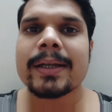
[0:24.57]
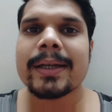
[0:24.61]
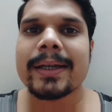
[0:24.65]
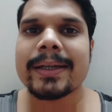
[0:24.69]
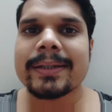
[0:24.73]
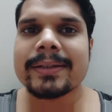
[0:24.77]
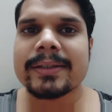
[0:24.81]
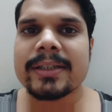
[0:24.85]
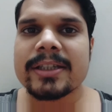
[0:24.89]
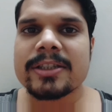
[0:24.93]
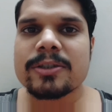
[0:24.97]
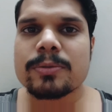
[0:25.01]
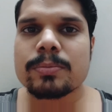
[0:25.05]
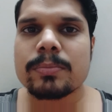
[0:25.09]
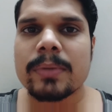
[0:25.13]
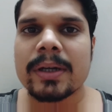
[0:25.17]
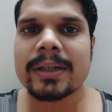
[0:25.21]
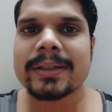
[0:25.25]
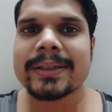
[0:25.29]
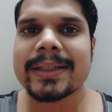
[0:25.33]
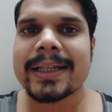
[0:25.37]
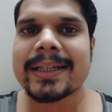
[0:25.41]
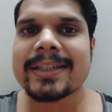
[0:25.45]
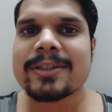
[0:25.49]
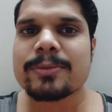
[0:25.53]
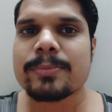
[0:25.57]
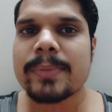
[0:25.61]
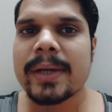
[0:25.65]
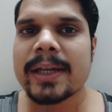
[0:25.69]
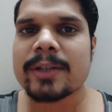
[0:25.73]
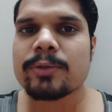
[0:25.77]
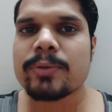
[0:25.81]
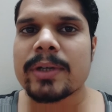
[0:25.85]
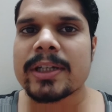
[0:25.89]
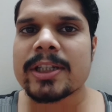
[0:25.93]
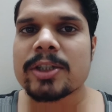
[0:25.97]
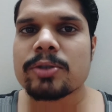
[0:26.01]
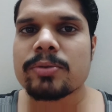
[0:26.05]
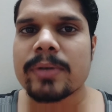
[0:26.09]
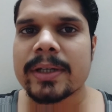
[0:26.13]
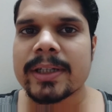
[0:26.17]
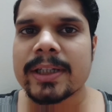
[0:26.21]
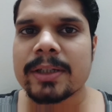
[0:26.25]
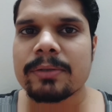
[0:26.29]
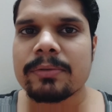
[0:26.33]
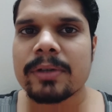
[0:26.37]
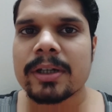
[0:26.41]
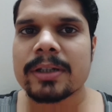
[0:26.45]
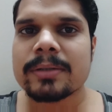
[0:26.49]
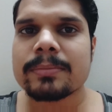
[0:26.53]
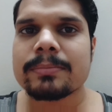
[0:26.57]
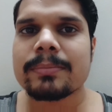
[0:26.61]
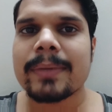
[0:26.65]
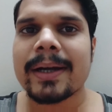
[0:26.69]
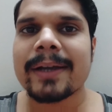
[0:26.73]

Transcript: In this month that is May 2021,